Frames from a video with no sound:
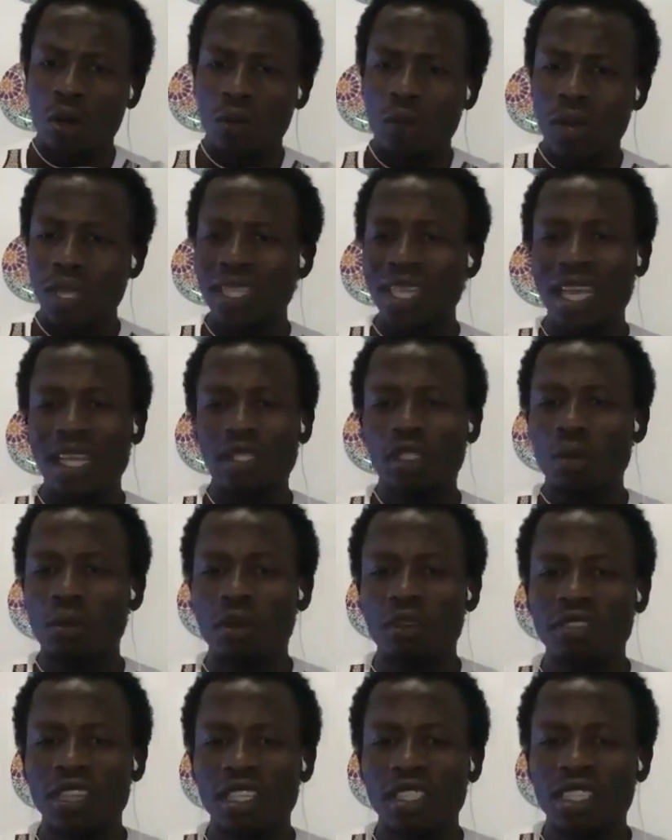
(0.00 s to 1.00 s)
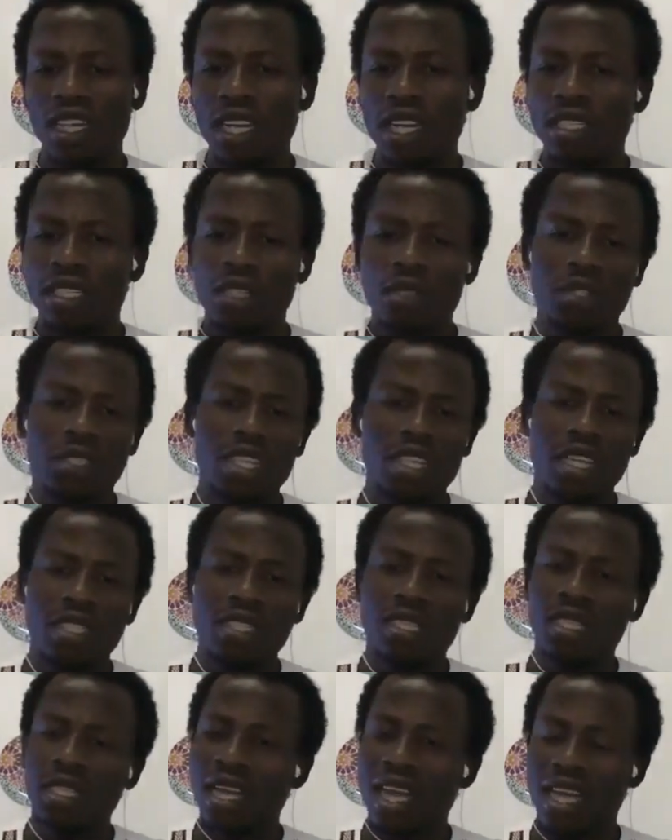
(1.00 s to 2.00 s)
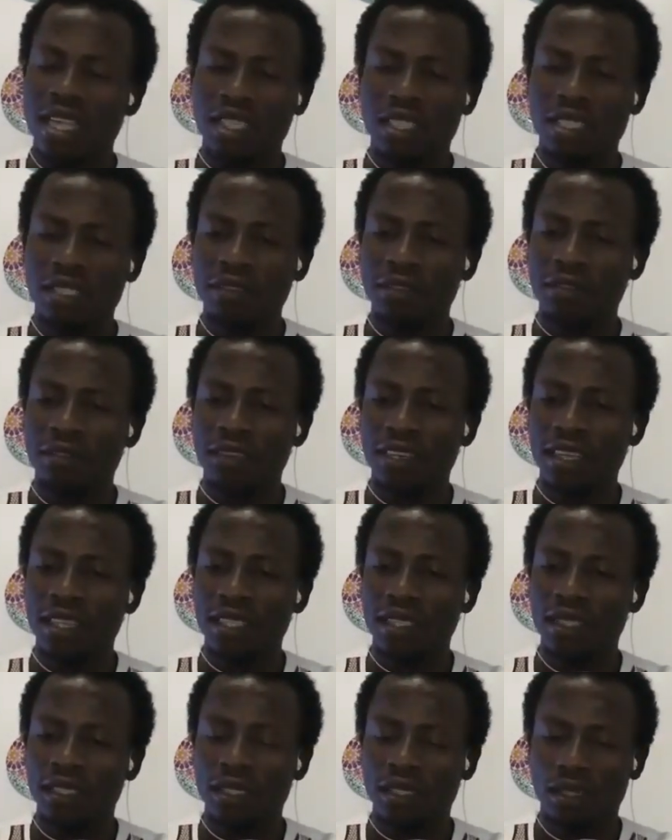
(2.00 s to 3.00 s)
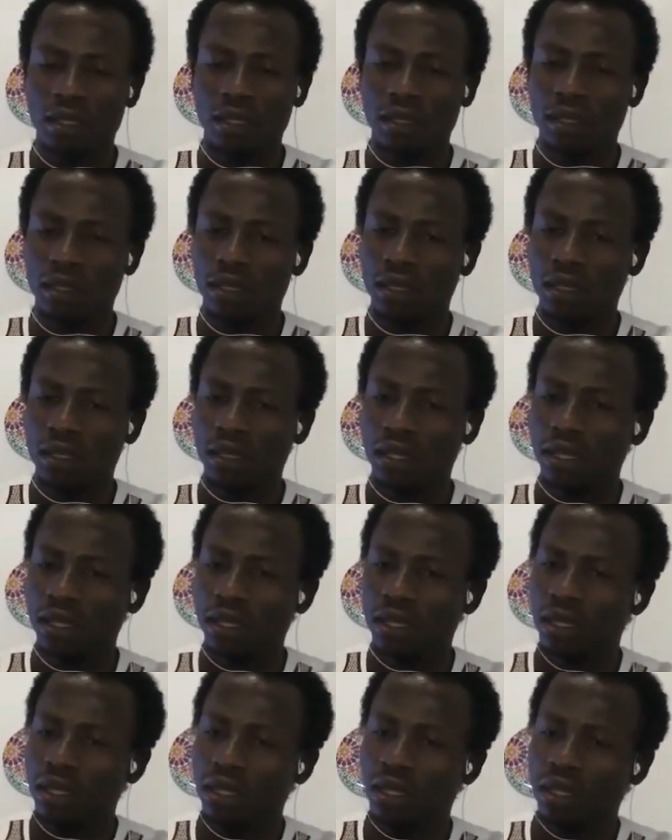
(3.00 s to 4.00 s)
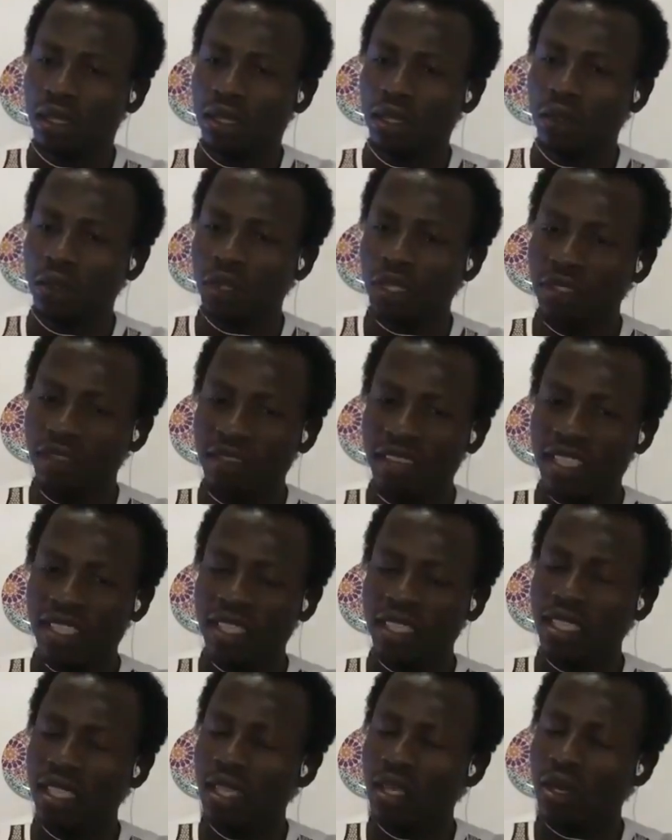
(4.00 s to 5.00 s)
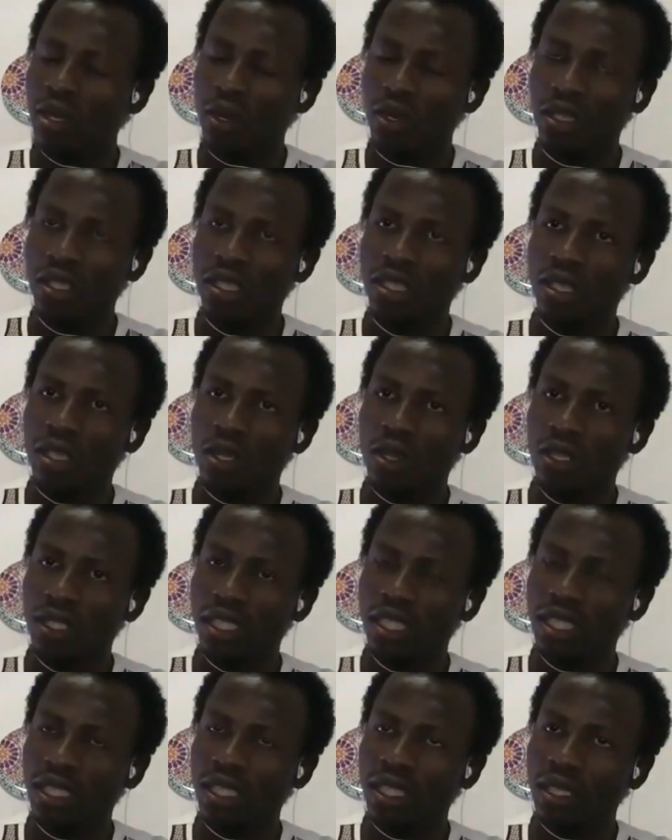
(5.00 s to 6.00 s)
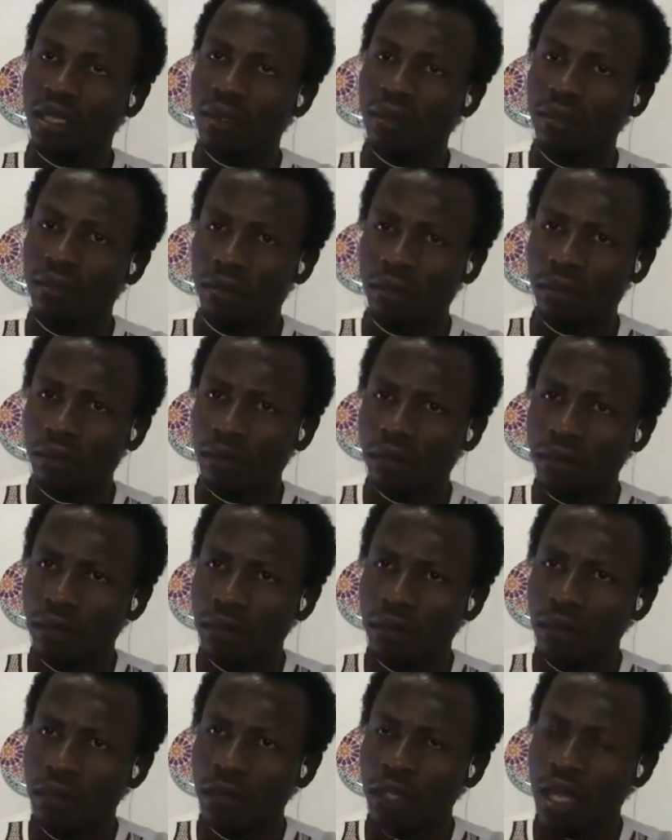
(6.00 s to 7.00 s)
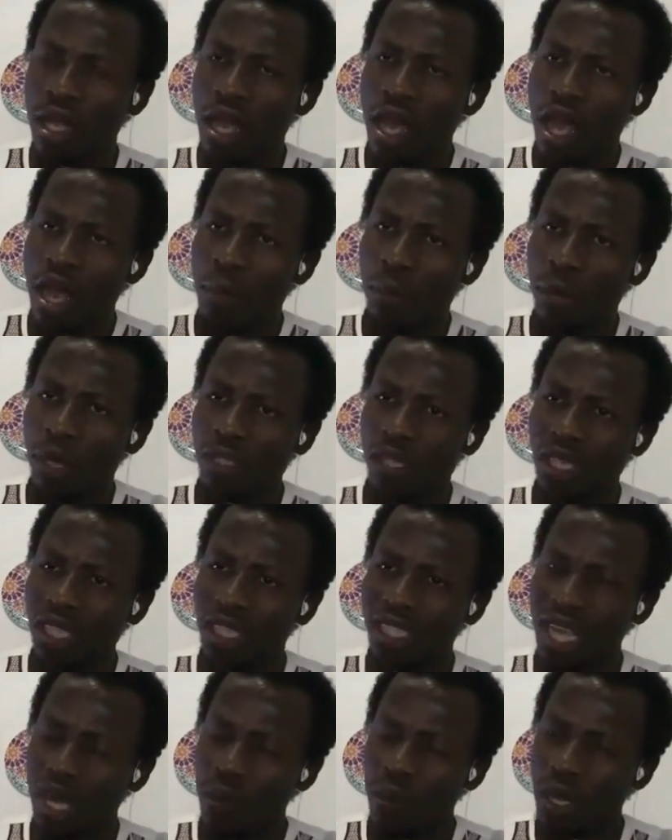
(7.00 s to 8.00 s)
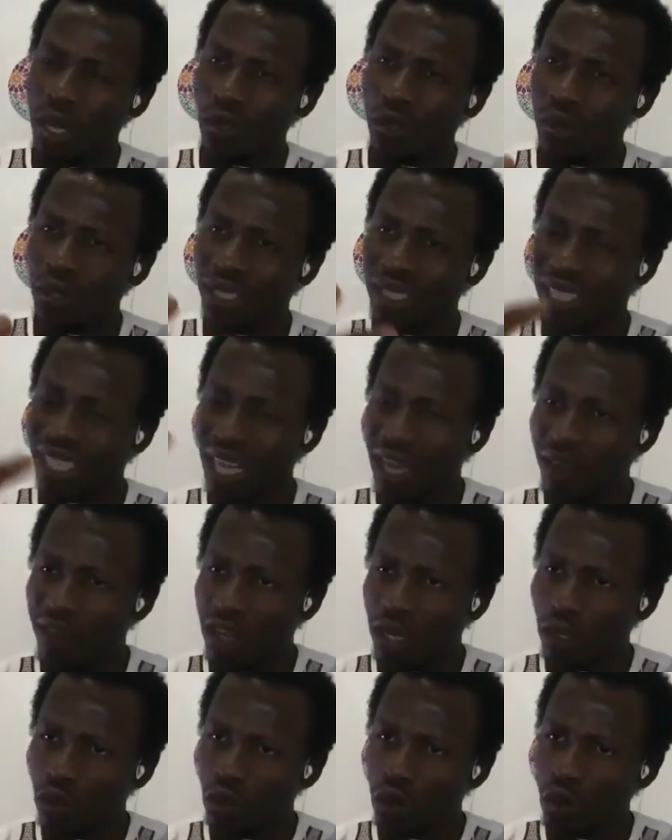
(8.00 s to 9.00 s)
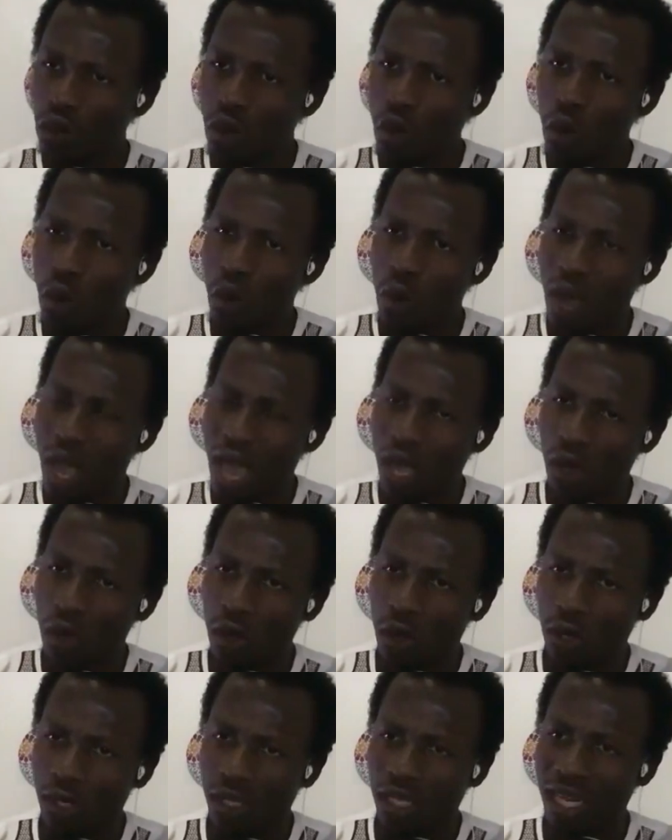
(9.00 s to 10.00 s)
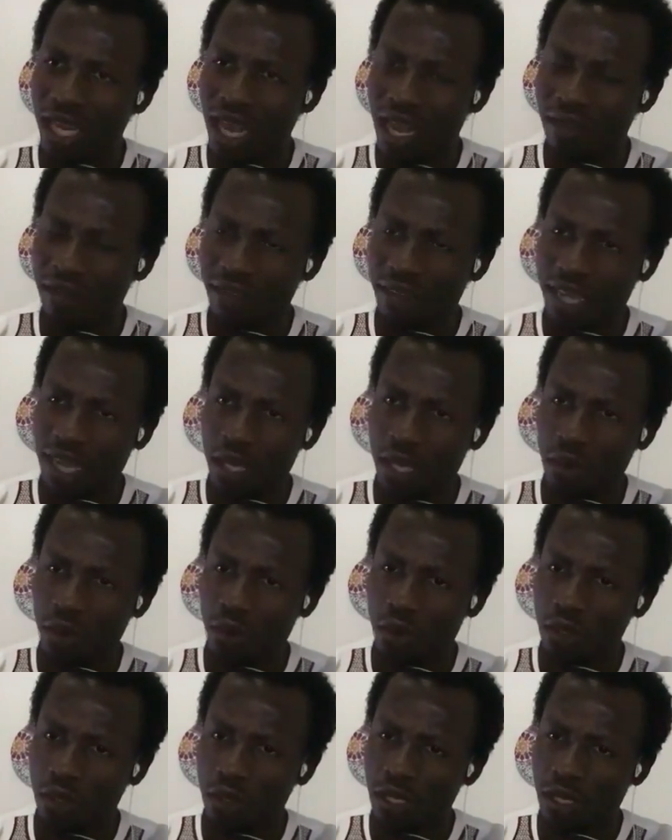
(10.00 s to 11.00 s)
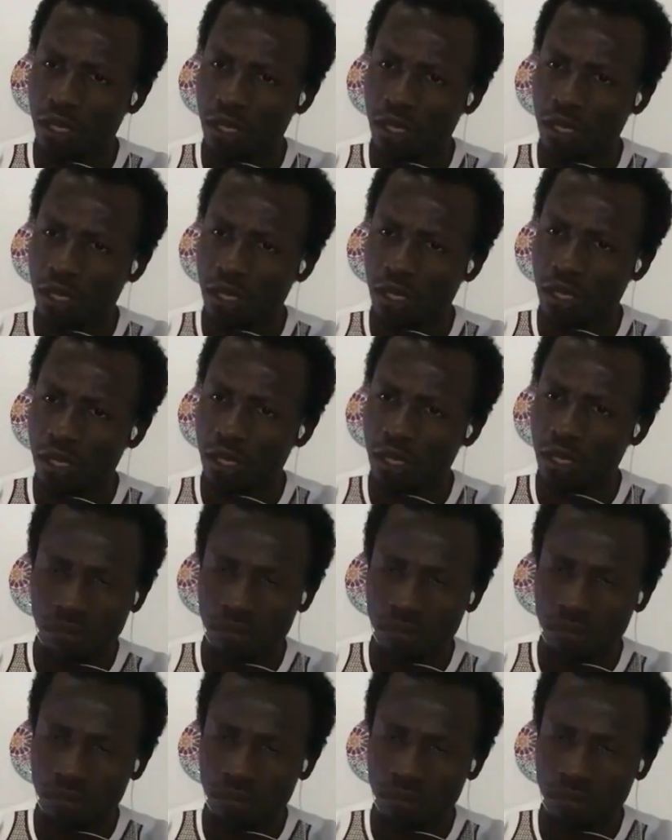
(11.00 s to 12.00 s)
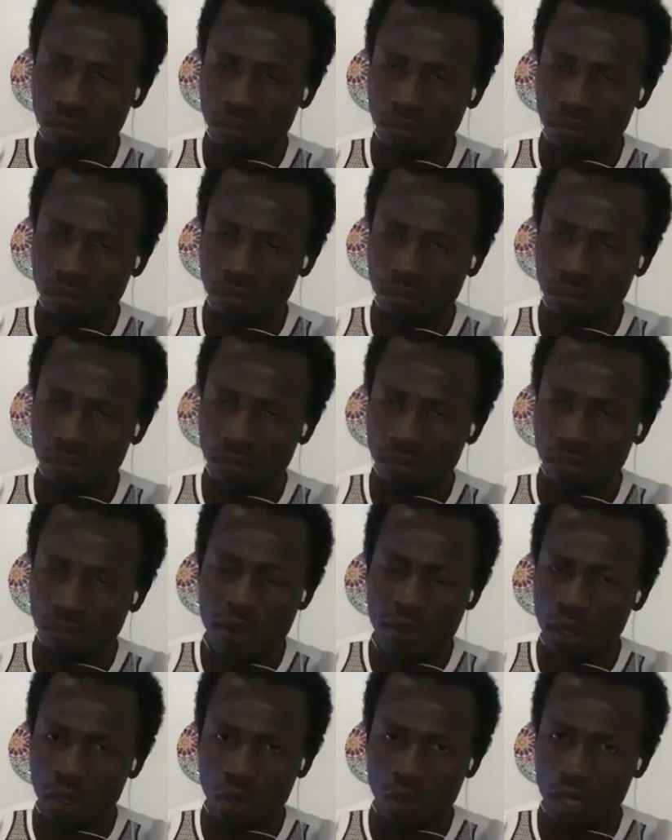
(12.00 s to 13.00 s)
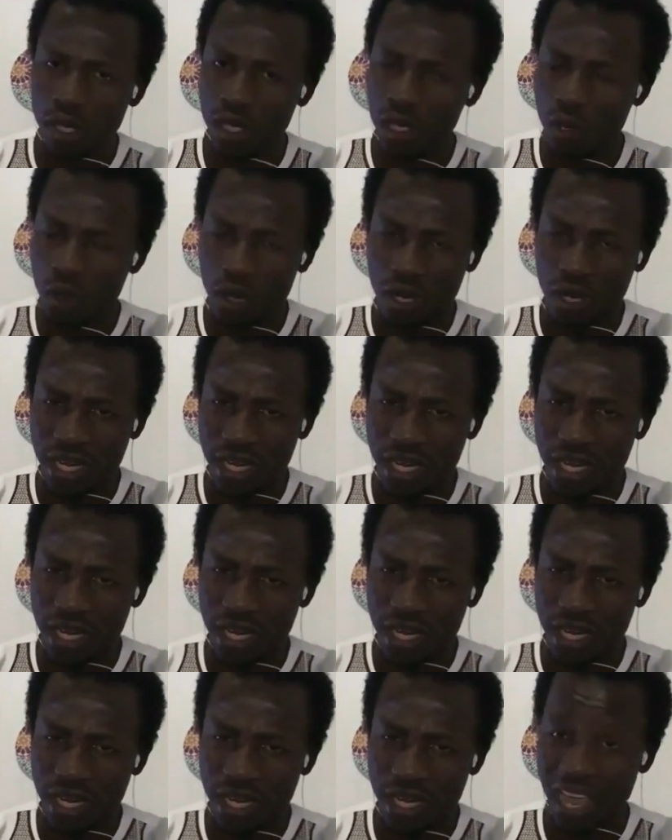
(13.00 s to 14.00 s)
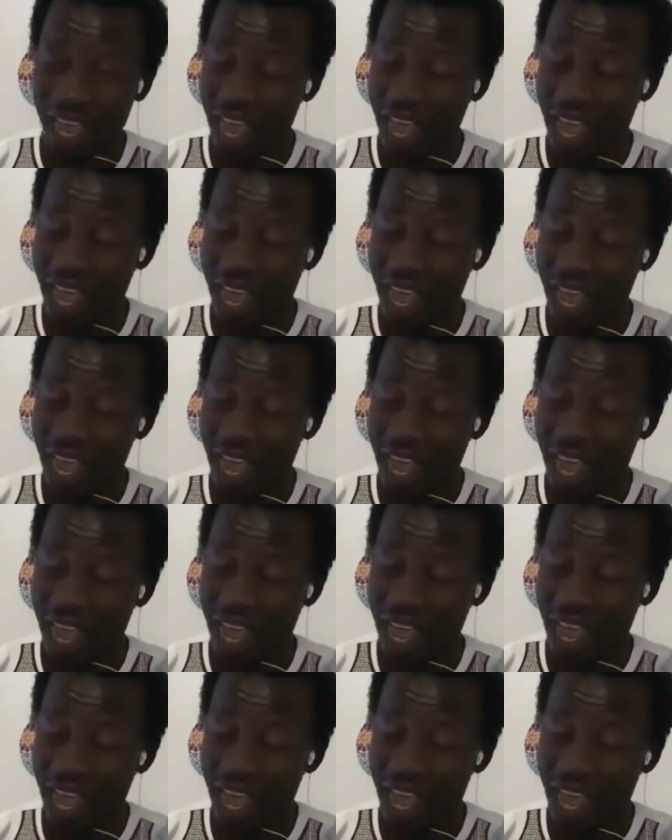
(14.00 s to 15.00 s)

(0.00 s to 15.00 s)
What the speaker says: What are some of the challenges studying at different universities on the continent? Most of the time, when you travel to go around Africa to study, even if you are not going only in Africa, every time you